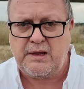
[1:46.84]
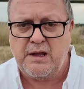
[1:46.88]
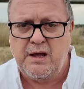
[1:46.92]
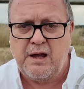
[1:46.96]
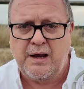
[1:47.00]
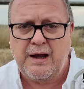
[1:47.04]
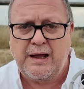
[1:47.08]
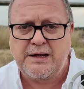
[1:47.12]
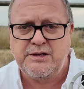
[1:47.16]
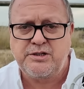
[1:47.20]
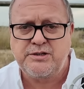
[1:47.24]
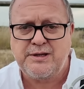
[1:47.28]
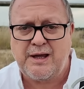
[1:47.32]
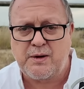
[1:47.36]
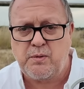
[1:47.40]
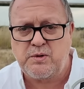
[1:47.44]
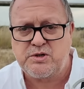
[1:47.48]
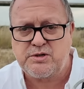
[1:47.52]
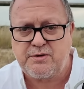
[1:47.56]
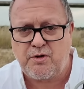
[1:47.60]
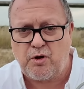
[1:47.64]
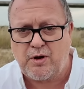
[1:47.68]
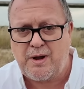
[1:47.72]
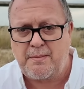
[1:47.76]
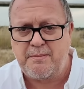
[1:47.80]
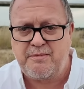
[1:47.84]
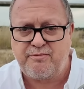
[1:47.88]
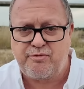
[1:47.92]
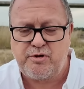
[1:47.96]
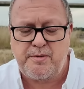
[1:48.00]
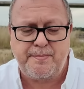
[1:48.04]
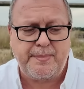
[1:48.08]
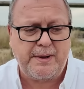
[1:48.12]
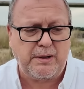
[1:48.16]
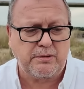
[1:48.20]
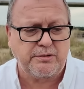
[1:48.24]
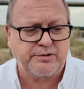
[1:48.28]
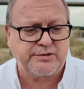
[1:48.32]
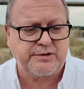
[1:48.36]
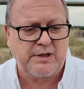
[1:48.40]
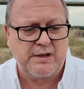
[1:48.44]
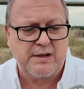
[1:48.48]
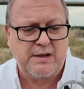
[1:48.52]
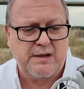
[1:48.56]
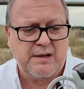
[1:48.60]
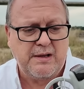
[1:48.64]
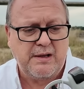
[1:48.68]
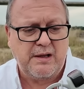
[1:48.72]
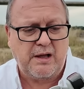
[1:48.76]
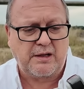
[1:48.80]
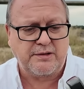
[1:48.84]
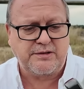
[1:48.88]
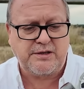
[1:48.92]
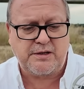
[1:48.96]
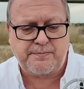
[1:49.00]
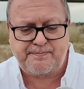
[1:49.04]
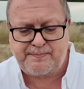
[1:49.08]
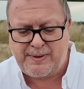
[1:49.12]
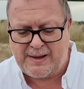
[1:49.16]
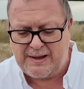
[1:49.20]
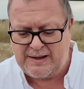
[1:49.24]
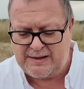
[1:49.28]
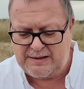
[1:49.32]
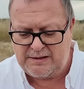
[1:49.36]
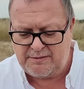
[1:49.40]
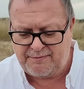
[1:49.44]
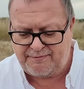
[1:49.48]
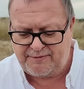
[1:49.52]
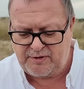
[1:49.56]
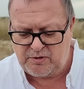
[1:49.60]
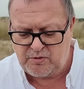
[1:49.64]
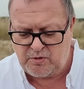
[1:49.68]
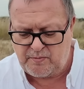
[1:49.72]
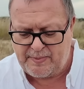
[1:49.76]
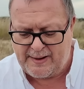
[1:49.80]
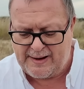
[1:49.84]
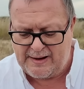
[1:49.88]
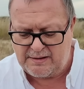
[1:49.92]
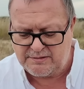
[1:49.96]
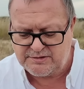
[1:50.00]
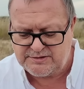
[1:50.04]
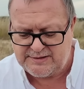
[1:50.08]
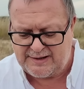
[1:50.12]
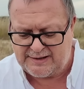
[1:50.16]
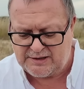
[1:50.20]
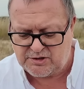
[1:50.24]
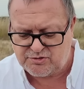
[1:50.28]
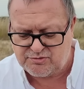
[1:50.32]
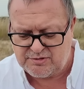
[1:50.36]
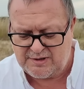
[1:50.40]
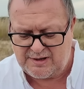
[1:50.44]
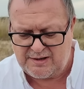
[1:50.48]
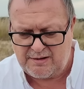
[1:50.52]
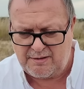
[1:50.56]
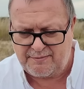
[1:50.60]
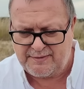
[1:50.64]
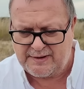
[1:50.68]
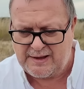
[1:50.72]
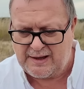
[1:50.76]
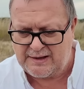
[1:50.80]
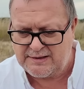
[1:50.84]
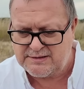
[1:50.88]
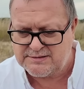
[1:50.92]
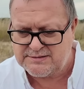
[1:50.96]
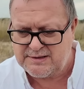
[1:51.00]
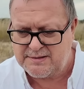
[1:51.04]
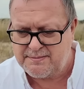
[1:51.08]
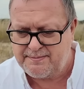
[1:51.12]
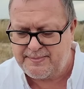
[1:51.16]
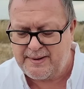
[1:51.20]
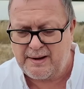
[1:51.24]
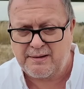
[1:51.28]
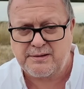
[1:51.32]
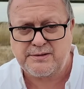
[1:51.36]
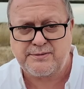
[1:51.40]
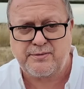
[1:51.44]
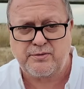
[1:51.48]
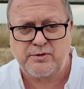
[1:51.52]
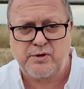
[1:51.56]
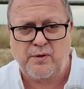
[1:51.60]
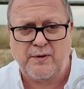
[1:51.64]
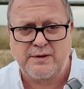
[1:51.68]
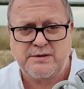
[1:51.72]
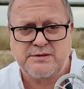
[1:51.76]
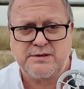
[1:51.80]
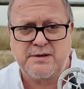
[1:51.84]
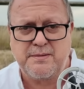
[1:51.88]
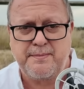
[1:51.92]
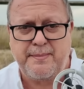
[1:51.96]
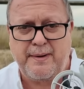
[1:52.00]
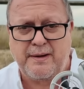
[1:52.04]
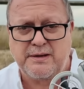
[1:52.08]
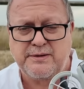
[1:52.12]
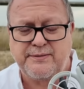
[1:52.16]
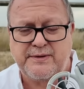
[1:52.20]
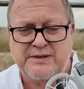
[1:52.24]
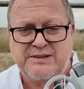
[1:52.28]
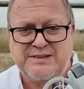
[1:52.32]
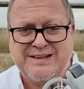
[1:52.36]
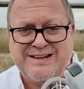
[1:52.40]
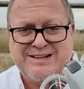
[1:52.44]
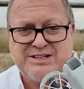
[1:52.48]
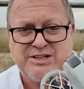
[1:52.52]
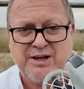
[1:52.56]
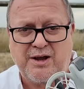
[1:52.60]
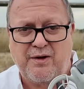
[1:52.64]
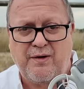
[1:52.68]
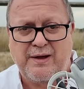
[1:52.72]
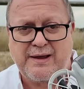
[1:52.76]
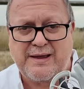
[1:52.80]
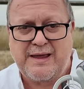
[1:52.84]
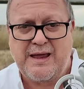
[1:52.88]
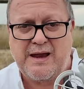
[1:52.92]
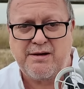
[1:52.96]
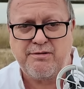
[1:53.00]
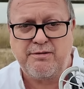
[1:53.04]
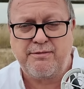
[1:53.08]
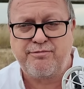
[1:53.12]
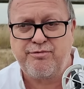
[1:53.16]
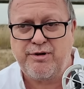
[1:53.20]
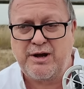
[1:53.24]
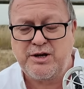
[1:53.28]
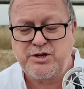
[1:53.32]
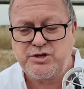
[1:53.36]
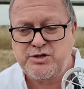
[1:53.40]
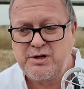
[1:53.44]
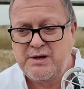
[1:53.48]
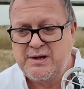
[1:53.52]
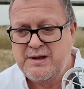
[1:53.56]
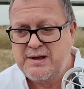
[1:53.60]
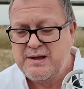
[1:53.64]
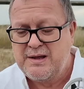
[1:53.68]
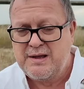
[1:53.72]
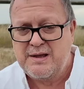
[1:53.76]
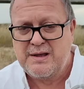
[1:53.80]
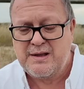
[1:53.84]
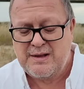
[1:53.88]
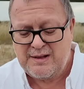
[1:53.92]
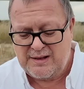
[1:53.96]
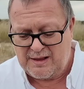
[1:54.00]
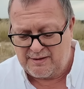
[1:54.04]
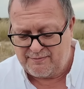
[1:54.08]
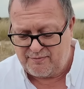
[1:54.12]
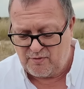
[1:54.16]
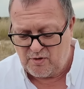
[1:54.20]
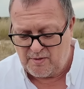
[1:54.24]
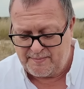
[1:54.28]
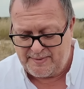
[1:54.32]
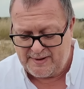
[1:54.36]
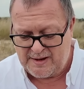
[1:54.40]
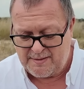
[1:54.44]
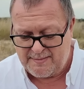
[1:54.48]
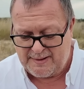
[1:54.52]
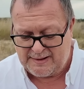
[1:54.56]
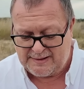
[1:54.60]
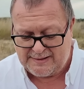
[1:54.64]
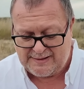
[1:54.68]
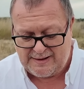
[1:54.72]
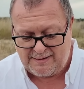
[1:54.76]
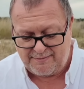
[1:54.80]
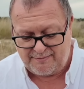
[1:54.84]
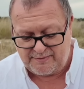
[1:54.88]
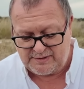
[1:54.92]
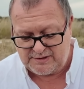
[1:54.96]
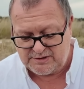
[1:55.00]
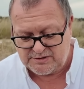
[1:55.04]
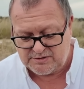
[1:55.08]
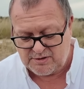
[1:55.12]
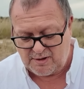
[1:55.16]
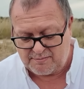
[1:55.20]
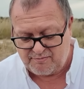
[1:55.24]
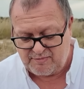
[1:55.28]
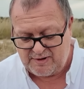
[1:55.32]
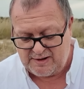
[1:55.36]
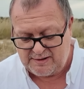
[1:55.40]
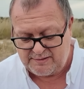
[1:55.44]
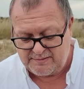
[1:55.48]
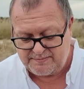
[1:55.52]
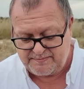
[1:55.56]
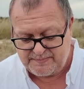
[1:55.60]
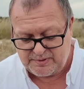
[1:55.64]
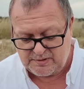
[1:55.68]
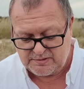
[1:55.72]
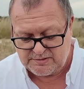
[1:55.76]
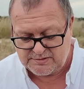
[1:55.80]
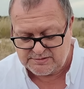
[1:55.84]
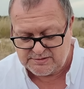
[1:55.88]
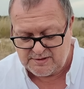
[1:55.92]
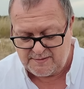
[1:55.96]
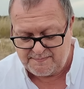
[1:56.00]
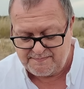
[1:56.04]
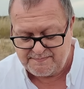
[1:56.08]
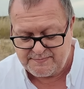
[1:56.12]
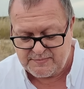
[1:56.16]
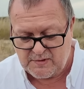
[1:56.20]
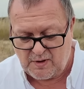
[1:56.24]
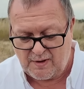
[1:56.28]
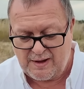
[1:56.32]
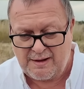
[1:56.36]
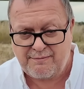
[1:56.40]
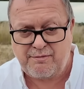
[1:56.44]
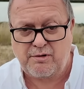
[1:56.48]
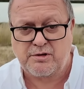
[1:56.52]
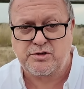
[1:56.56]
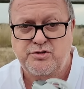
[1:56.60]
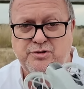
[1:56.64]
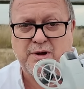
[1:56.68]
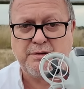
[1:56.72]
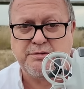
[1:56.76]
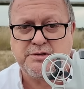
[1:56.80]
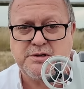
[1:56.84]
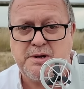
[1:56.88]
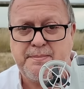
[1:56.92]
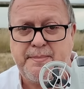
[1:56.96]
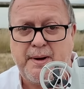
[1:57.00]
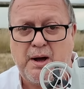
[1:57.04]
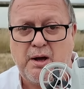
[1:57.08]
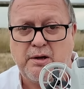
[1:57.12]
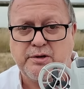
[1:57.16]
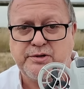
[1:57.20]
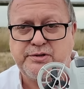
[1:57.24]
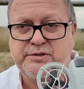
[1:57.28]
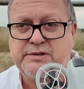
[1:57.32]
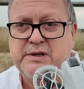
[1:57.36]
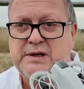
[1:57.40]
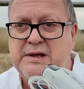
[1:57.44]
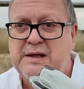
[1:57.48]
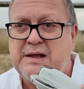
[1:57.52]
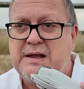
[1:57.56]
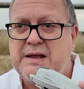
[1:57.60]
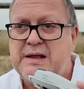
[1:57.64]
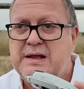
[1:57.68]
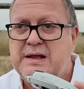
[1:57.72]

at a later date, which I've got coming through the post. I did pay a few pounds extra, I think £18 or £19 for the DJI Care Refresh. I thought I'd better make an effort this time around because I have lost drones in the past.